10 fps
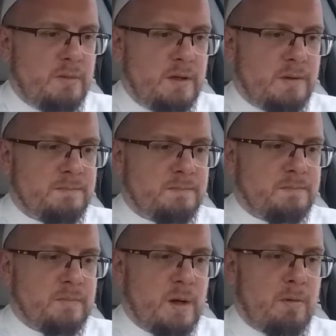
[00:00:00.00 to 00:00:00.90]
me
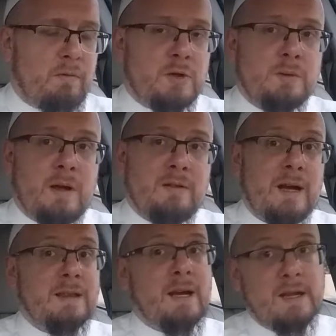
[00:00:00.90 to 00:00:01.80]
about virtual
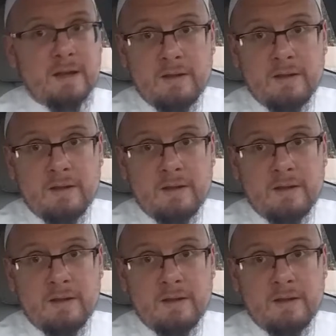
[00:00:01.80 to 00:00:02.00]
I like it.